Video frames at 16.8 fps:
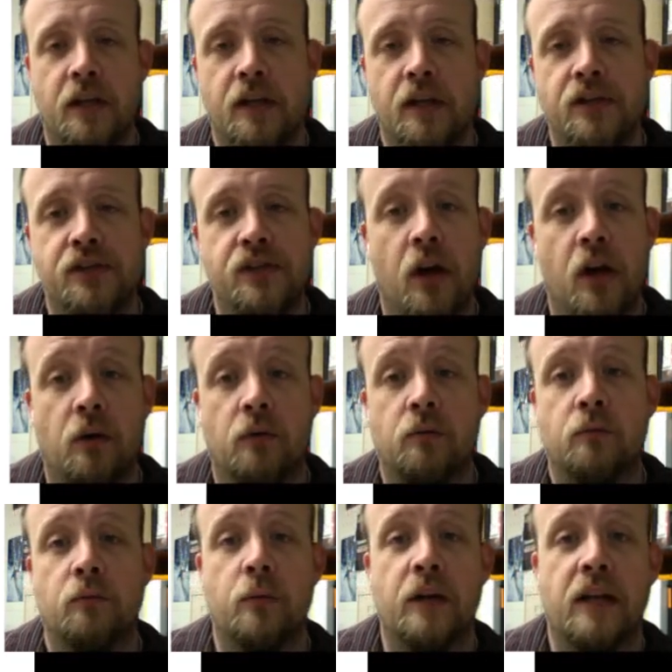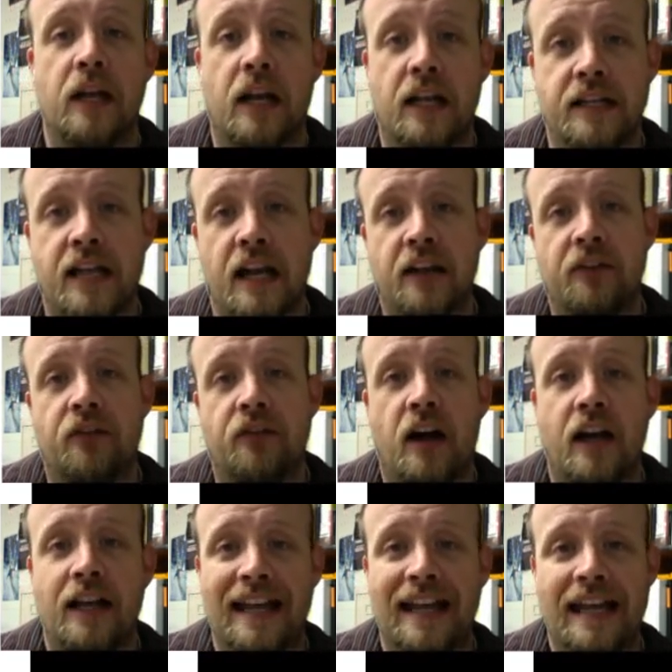So we can
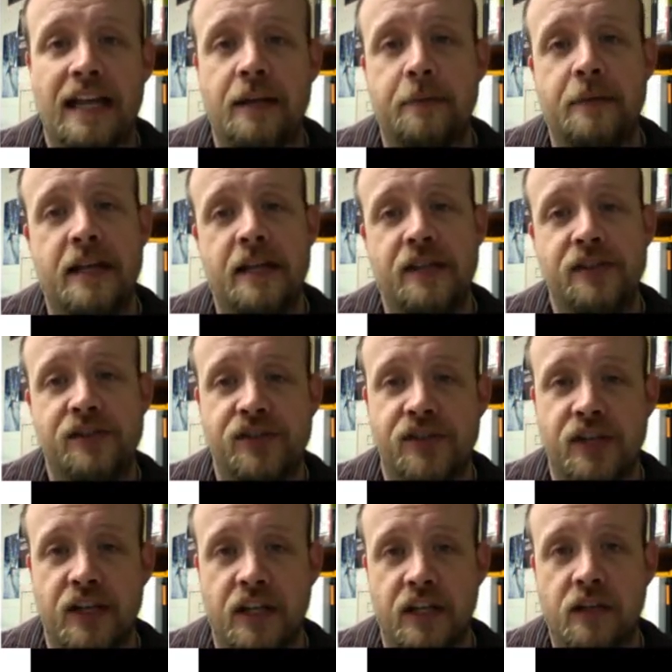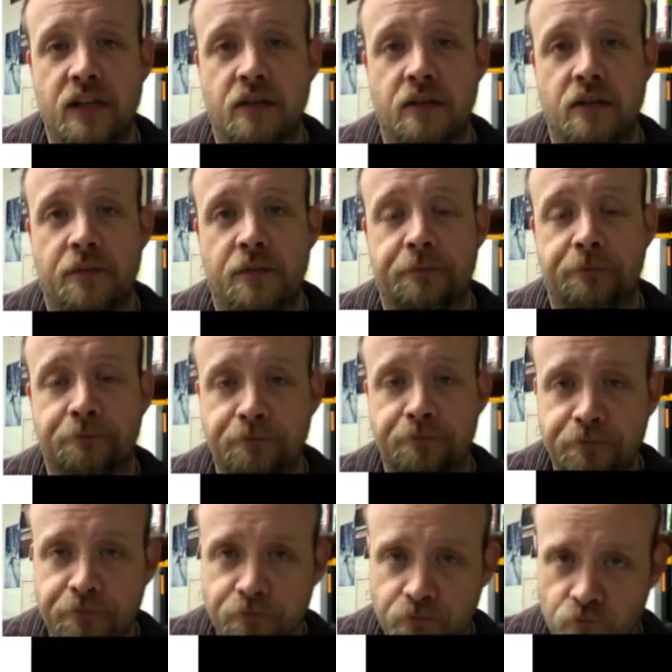identify a, b, and c
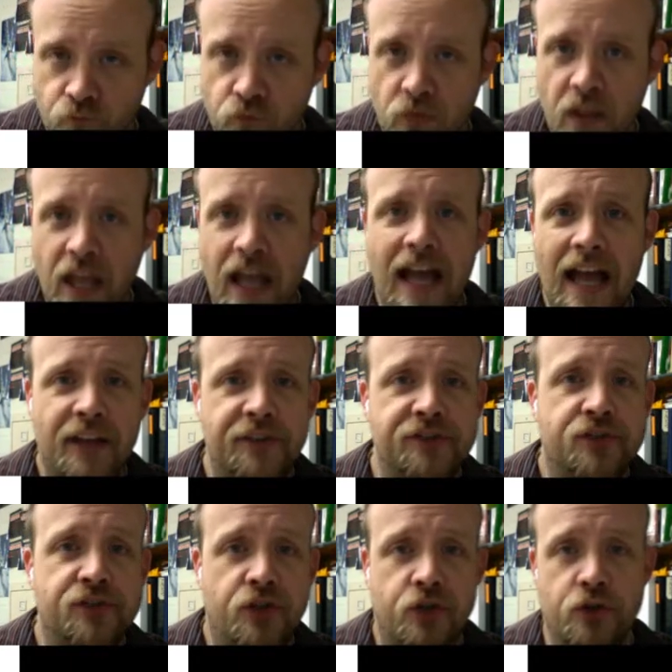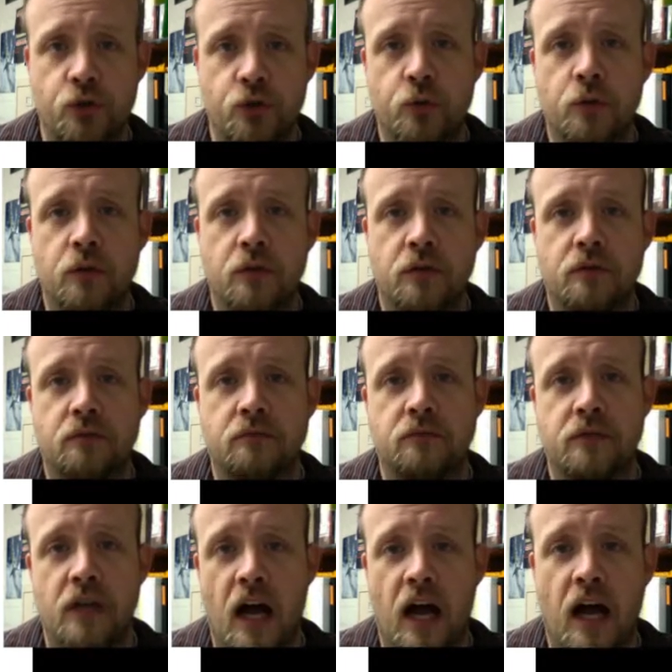as 2,
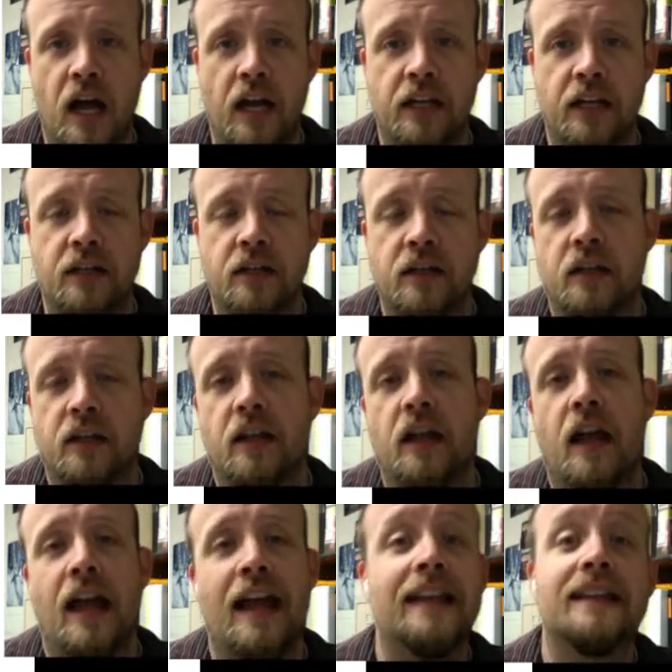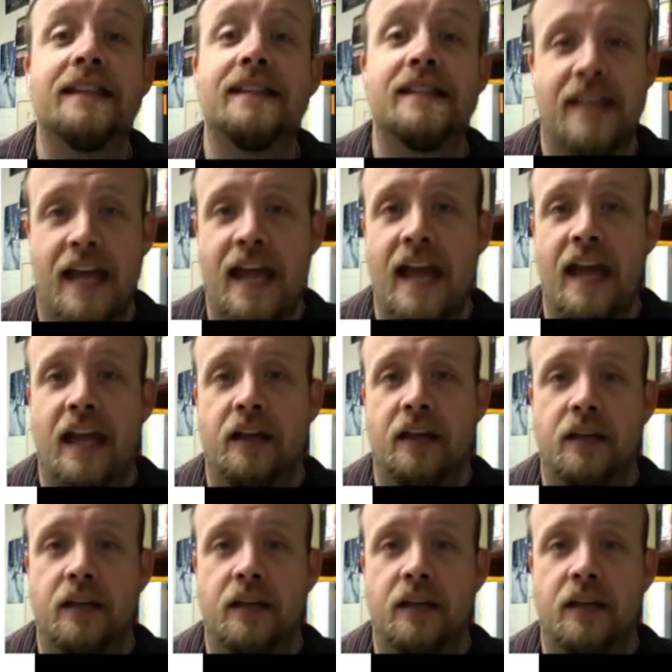9, and 10.